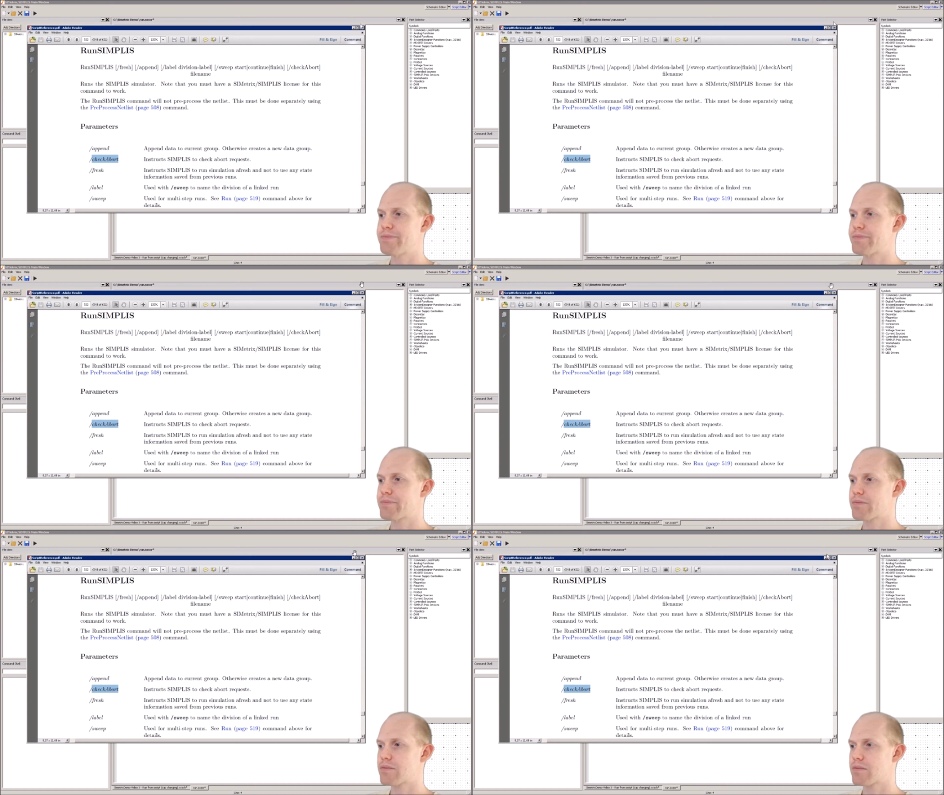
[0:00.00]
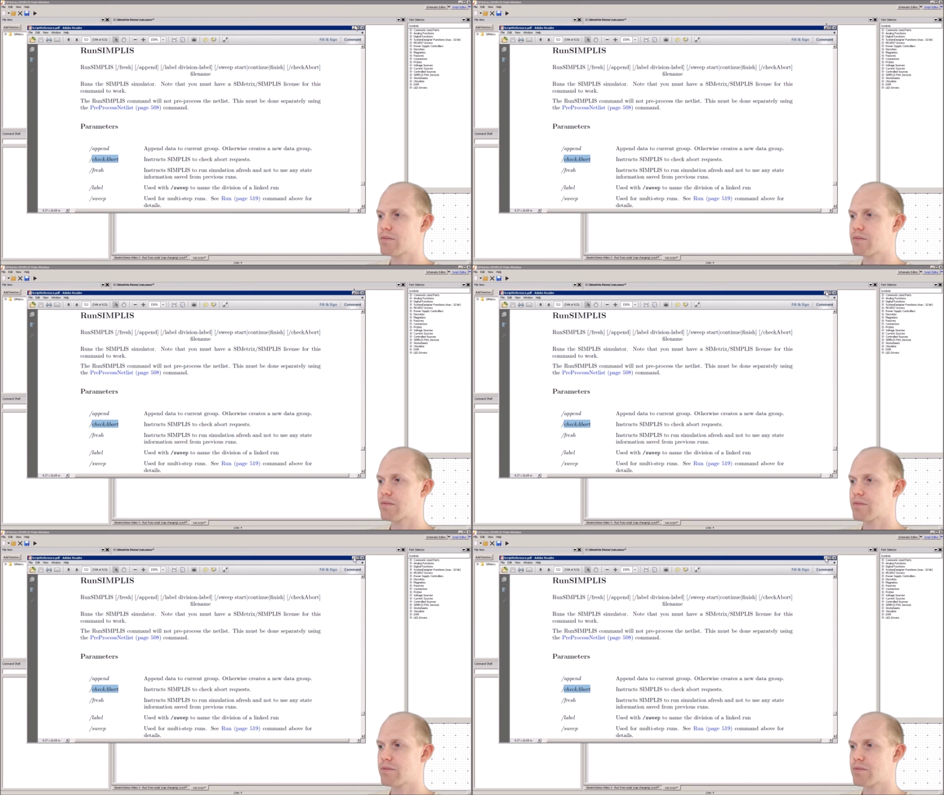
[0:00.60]

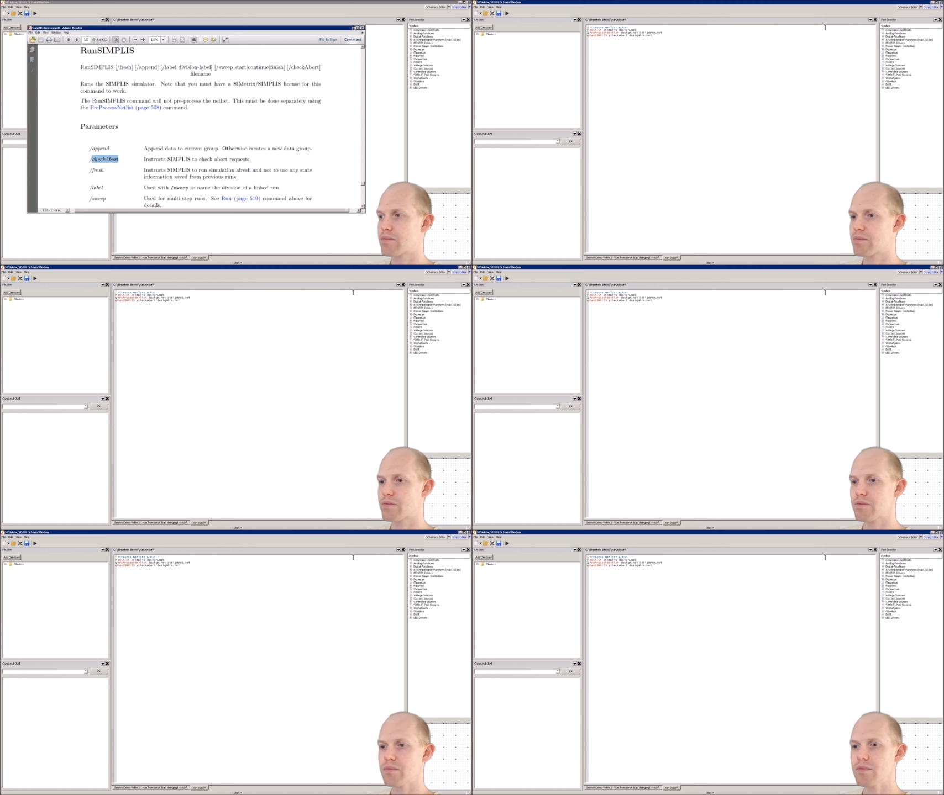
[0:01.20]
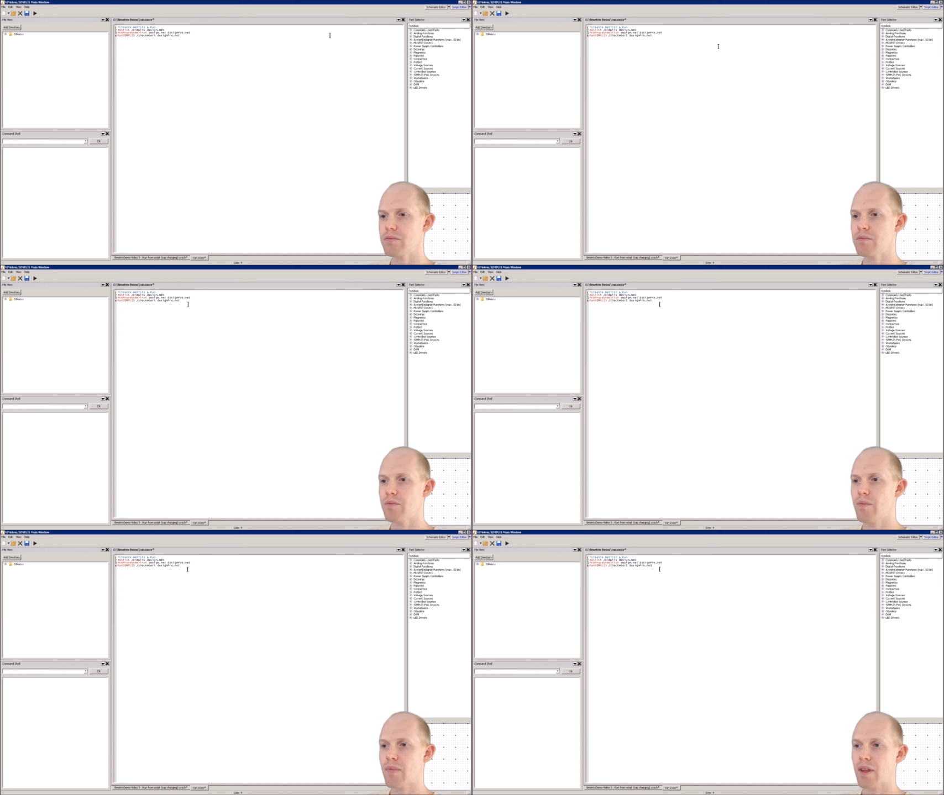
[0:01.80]

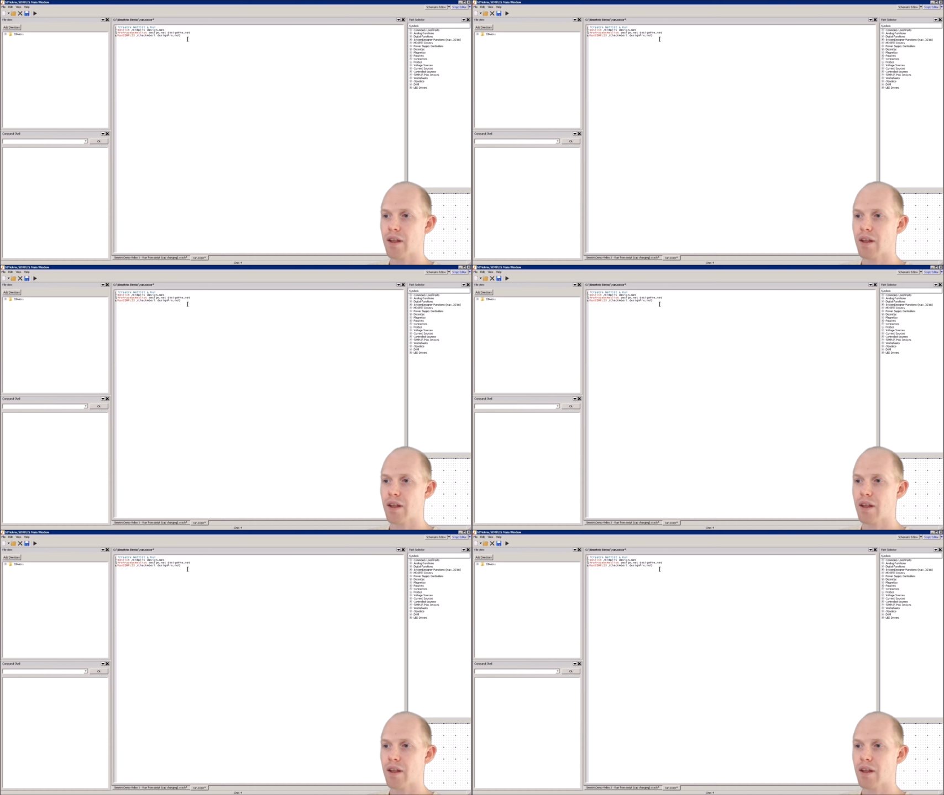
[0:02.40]
No one is speaking in this clip.